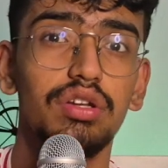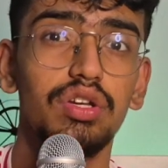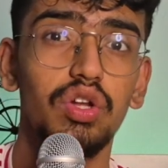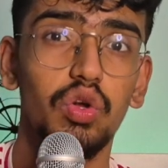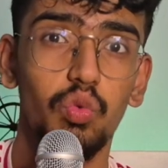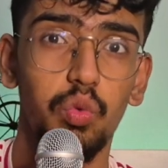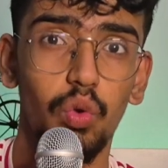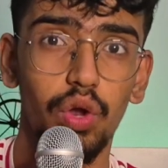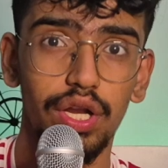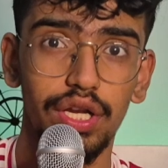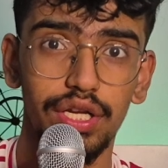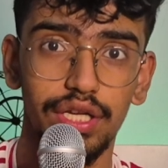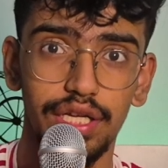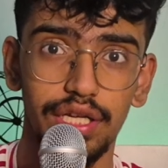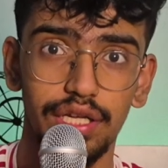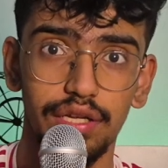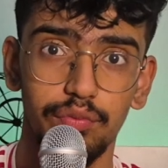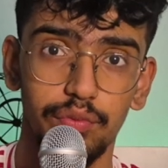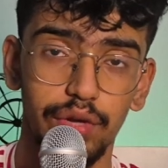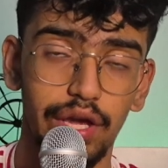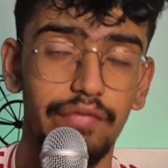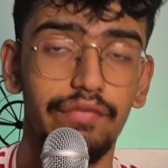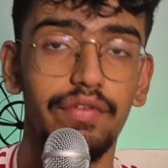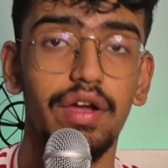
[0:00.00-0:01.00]
The quality.
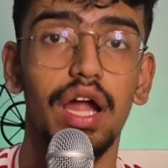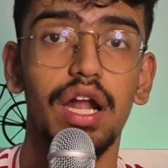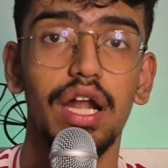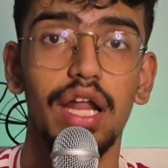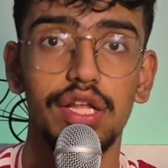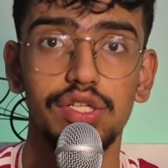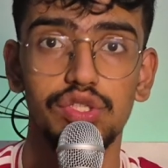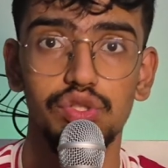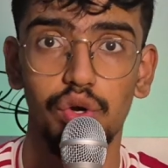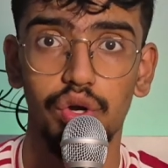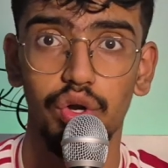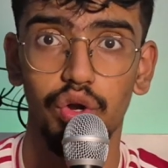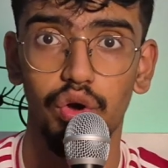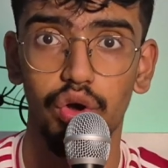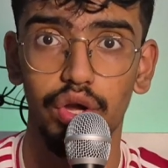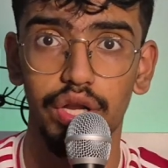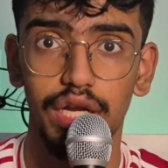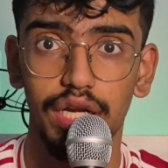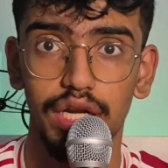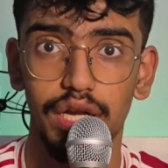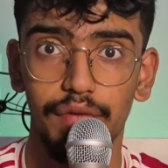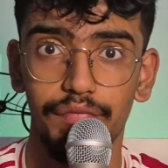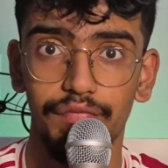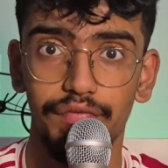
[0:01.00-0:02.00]
We have Garnacho and
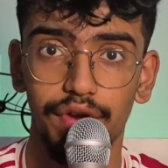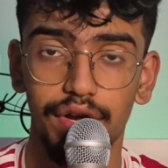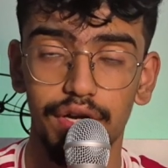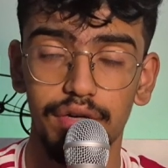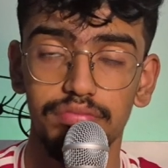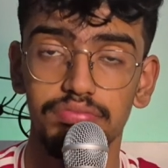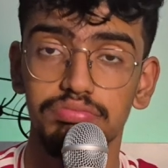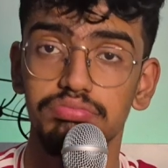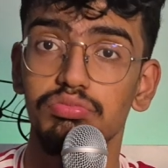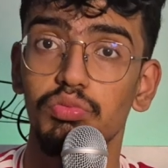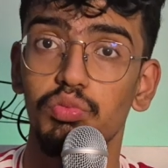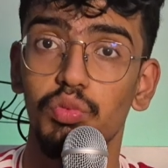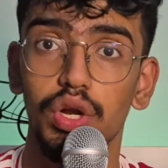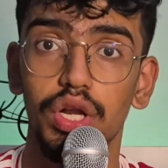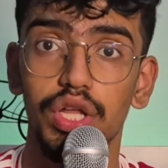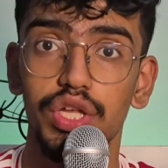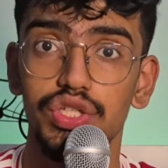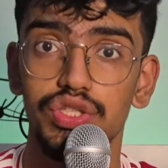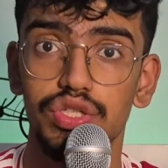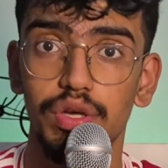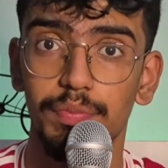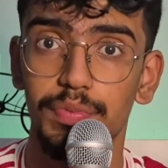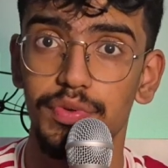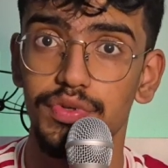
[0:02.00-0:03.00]
Højlund up front. What are you
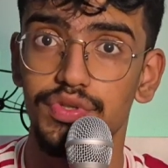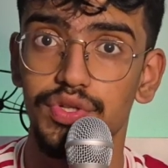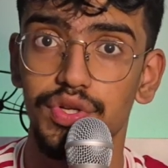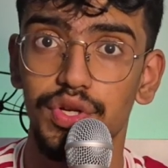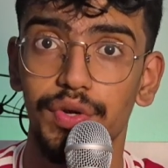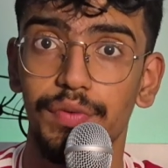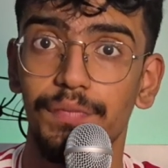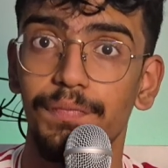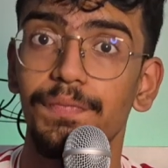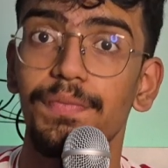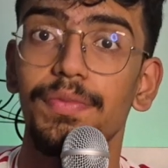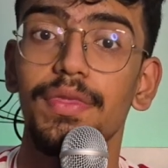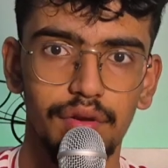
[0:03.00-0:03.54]
supposed to do?